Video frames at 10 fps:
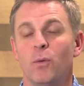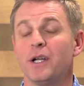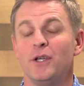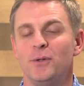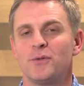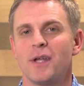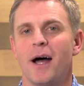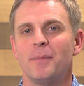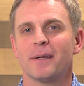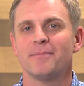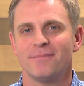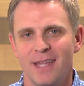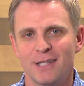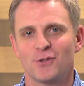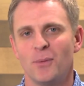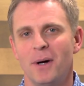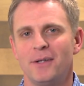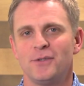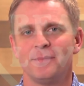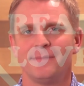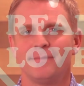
What a huge topic. Thanks so much.